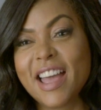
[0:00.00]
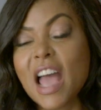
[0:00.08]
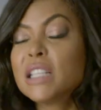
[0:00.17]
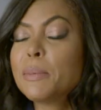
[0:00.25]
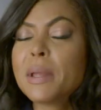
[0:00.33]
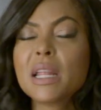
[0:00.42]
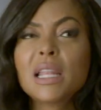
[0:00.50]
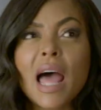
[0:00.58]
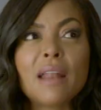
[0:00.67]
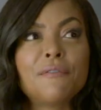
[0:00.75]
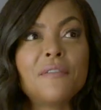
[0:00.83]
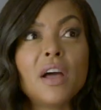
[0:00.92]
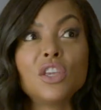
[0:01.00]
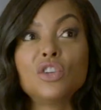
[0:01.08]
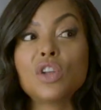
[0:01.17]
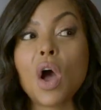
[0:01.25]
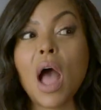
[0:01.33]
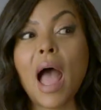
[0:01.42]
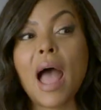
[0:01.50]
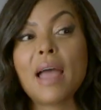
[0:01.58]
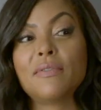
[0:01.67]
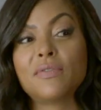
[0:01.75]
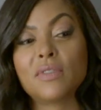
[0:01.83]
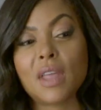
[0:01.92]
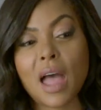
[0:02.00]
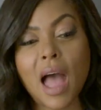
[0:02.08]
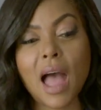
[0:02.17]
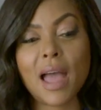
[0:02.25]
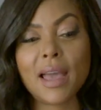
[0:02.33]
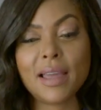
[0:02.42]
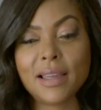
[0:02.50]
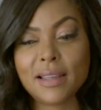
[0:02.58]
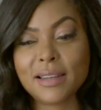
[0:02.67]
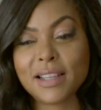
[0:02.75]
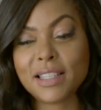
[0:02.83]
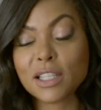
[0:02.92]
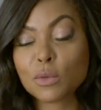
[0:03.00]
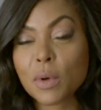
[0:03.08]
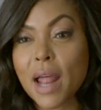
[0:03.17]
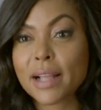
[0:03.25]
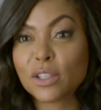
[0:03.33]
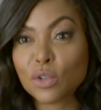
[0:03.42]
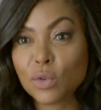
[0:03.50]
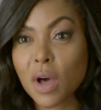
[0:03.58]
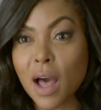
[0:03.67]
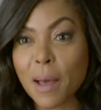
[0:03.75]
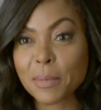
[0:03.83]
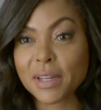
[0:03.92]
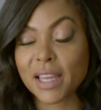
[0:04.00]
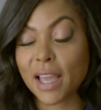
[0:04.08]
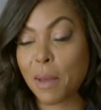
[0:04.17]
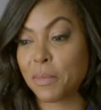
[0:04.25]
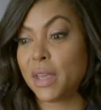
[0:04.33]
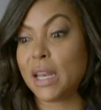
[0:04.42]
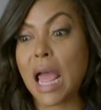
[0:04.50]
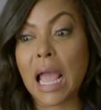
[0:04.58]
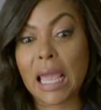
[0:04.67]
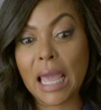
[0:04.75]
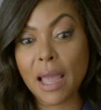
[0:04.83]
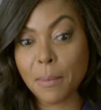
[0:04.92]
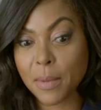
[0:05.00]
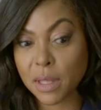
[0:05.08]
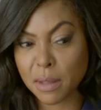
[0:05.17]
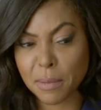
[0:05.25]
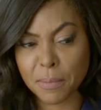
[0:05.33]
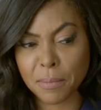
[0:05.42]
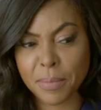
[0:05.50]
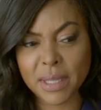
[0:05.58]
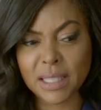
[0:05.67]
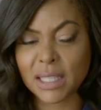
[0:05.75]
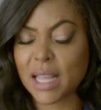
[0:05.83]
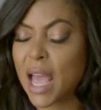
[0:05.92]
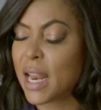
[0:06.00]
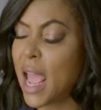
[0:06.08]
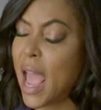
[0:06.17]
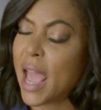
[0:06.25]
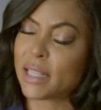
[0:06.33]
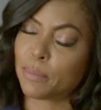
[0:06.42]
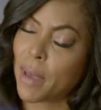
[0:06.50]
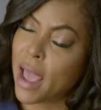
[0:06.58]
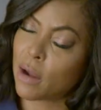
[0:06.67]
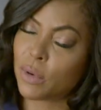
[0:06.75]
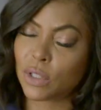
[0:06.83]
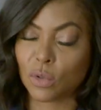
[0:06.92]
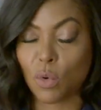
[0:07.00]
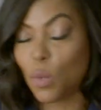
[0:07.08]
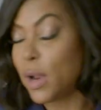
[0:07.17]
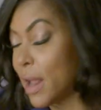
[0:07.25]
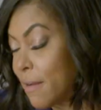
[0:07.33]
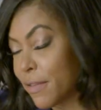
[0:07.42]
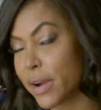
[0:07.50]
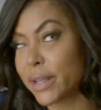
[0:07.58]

It's been a lot of fun. You know, I, I, this is what I do, comedy. I mean, I came in the business kind of ass backwards or whatever.